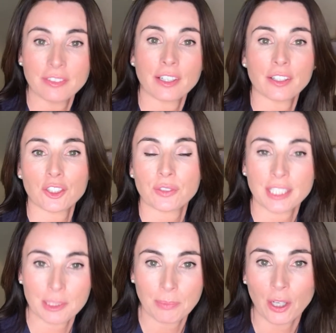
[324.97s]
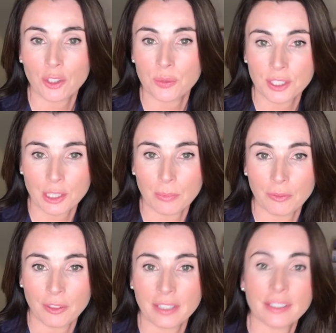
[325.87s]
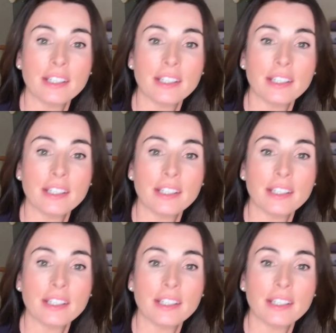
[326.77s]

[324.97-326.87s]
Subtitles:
artery gets blocked with dermal filler,